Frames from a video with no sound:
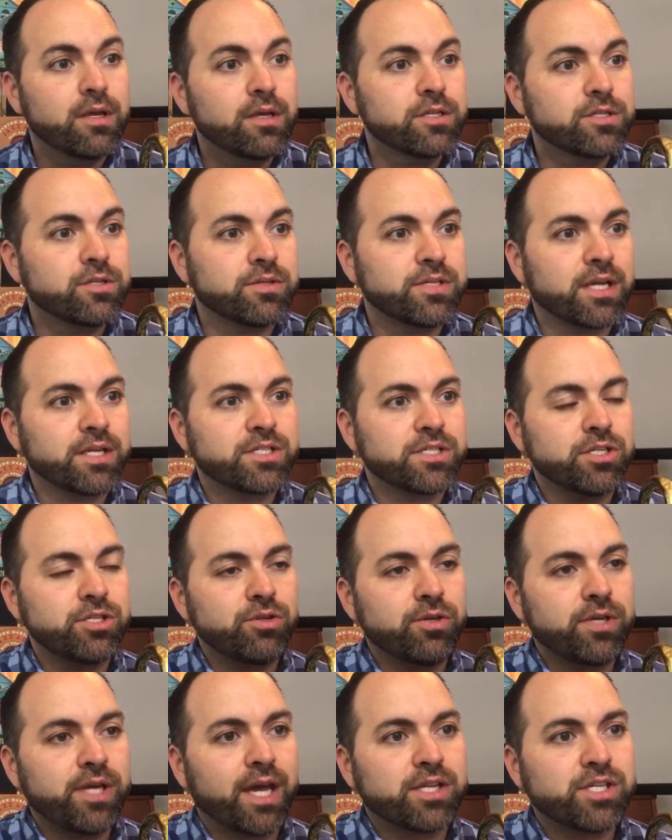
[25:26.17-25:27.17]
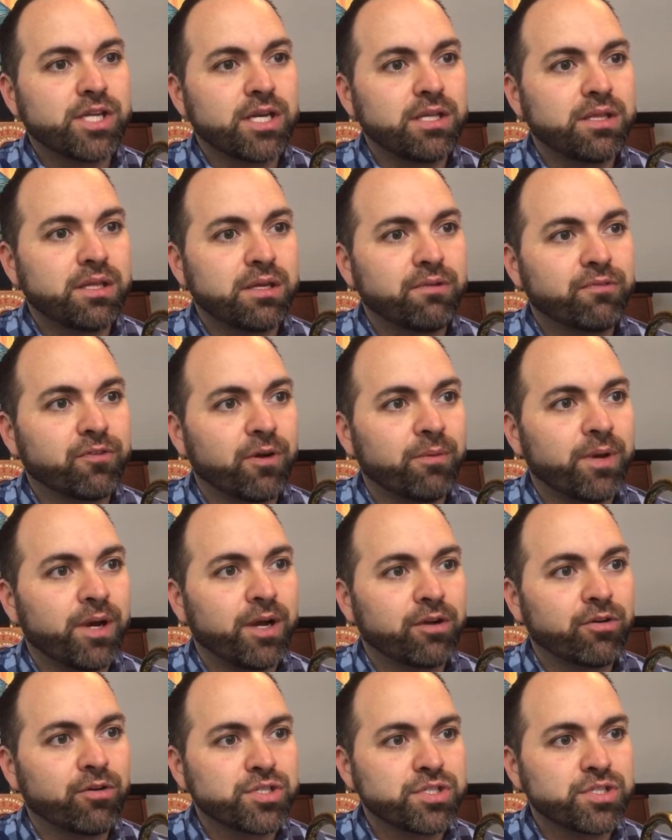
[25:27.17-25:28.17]
So Dennis, did you catch anything from
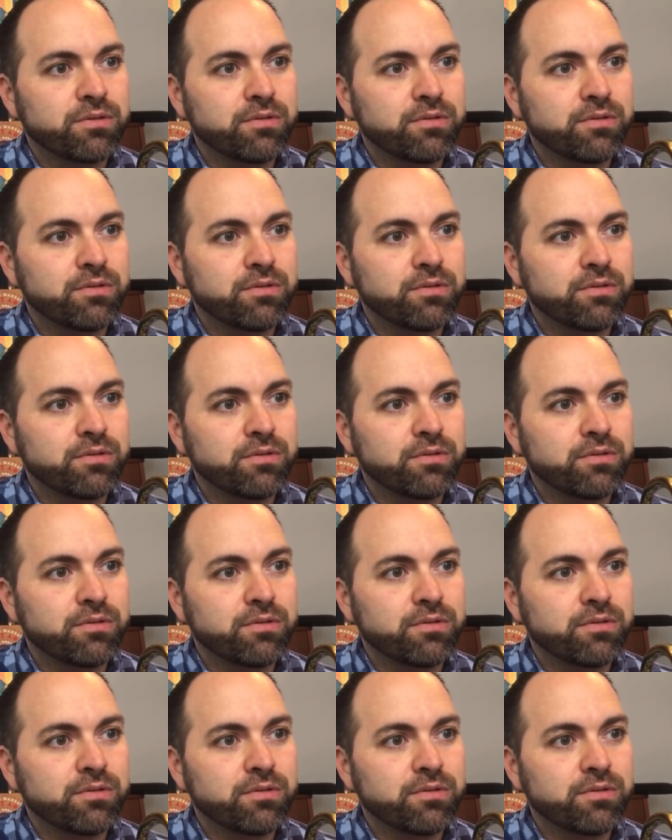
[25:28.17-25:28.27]
Chris?